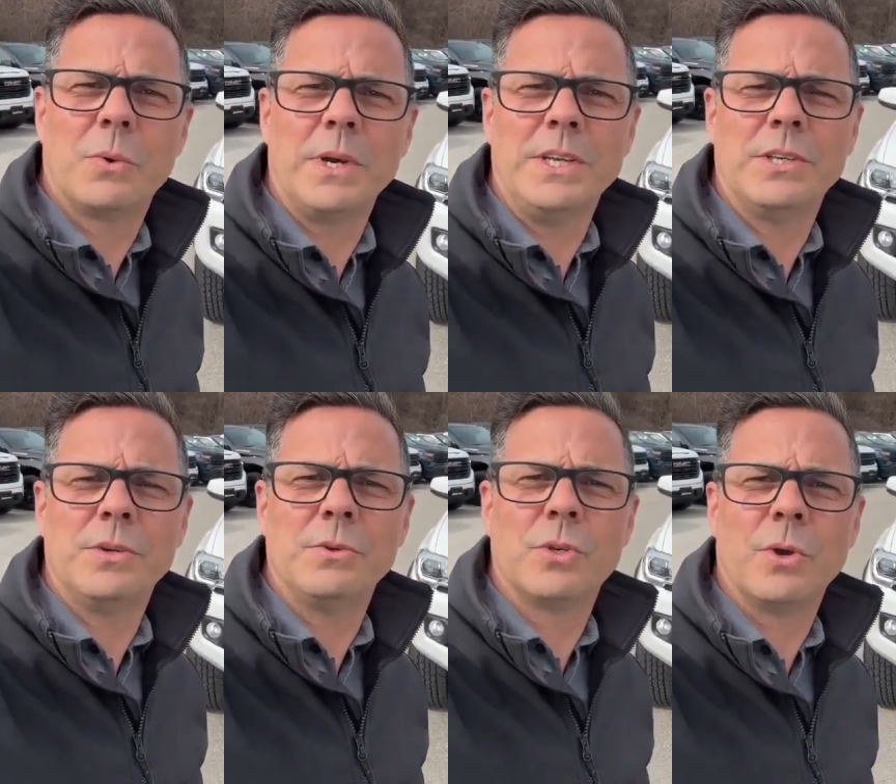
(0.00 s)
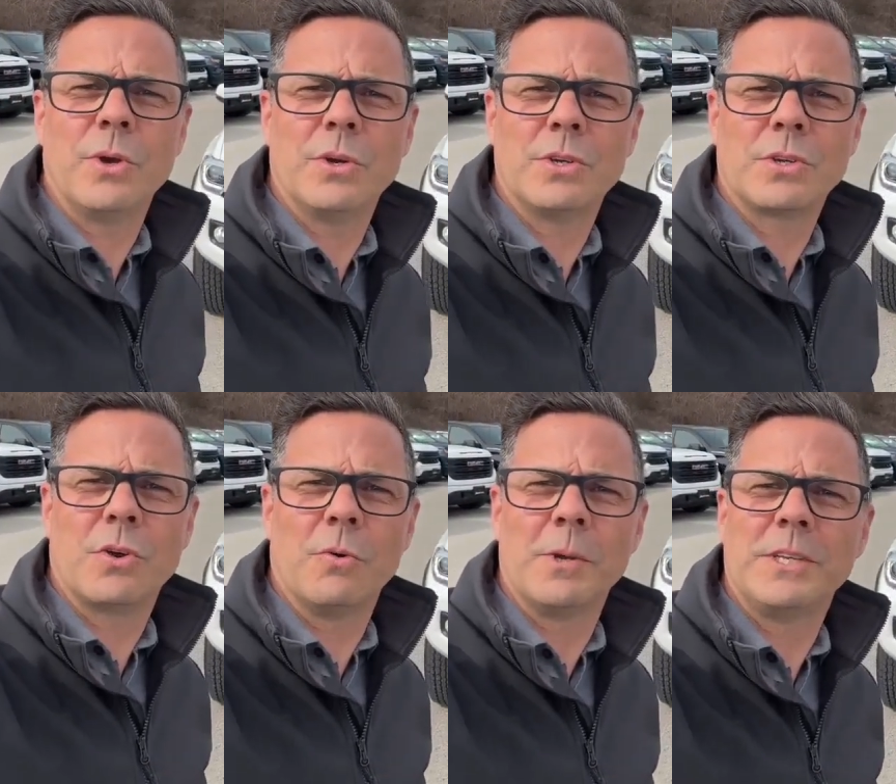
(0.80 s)
twenty-two Toyota
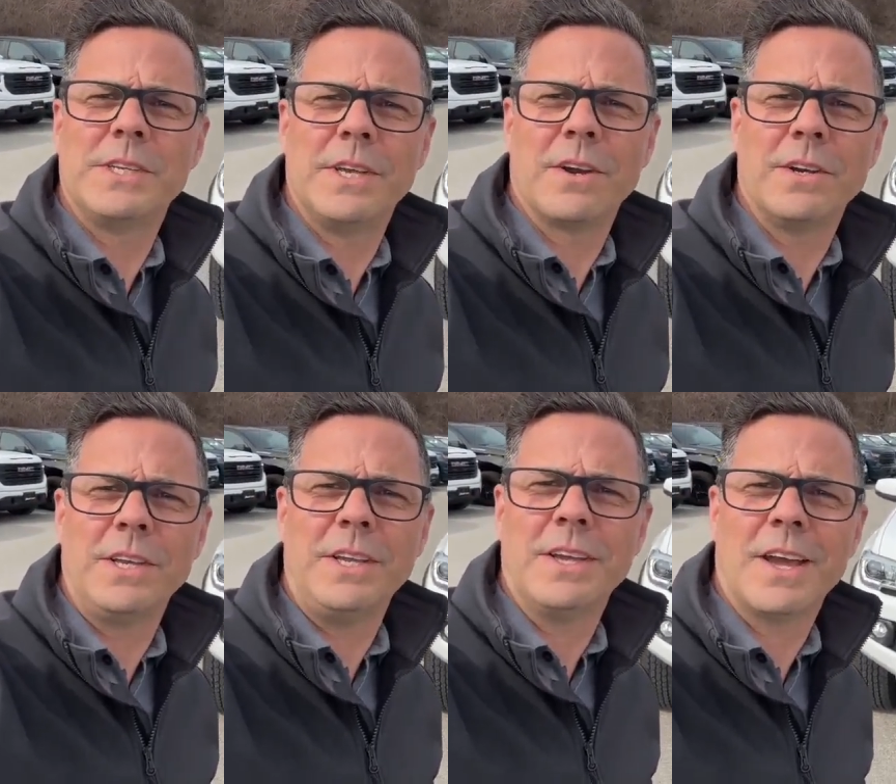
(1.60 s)
Tacoma T R D.